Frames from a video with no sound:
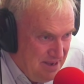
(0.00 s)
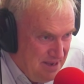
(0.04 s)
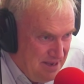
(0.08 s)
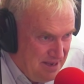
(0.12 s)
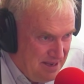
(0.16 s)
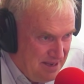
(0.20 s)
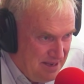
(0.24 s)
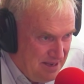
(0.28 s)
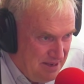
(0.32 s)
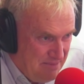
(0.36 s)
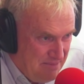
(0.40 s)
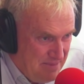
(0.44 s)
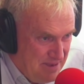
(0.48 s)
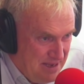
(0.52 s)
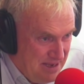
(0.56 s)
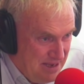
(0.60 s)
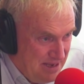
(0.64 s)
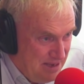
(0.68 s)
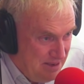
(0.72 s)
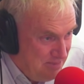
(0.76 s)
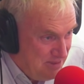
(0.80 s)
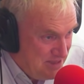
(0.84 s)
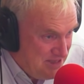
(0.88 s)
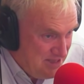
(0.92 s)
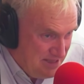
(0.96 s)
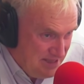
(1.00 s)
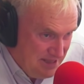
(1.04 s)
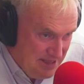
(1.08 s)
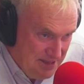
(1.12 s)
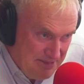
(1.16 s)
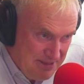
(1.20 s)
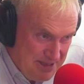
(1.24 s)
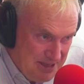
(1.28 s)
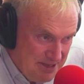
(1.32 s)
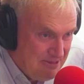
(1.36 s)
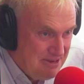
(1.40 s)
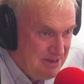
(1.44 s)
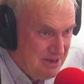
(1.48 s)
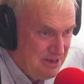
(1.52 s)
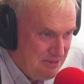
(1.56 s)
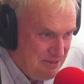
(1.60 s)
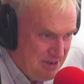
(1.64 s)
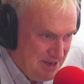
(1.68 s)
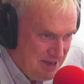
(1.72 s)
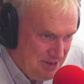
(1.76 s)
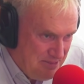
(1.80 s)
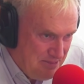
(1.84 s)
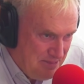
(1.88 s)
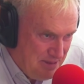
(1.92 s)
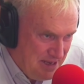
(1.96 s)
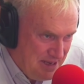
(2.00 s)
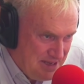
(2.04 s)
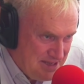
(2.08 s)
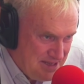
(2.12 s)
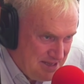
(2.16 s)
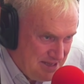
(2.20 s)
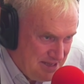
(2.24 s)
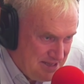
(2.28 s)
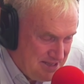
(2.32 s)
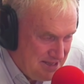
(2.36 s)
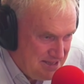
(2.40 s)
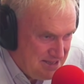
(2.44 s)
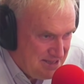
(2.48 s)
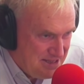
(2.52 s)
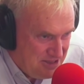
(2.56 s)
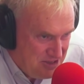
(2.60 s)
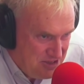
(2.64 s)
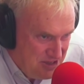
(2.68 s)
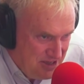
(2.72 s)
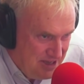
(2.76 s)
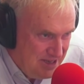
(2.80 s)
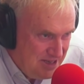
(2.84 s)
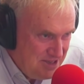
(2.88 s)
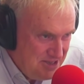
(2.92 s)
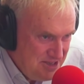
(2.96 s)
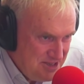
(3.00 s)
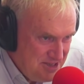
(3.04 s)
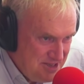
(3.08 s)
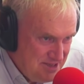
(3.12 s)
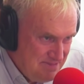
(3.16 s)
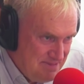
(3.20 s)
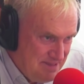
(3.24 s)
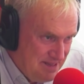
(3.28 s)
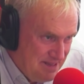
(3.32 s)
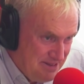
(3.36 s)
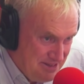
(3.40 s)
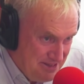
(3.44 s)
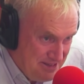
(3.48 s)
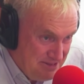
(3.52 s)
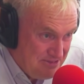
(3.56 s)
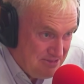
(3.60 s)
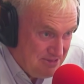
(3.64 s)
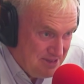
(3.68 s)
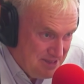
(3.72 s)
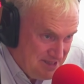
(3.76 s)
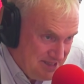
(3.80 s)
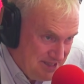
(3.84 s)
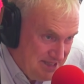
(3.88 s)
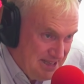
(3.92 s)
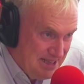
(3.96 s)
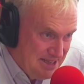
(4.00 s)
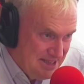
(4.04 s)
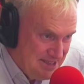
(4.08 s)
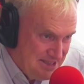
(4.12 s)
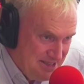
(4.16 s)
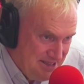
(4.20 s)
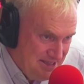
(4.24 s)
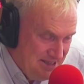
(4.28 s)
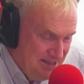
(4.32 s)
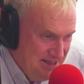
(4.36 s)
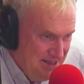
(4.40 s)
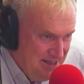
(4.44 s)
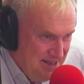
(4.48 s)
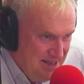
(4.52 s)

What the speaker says: But still, we don't know yet, basically. It's got changes that are different to Delta.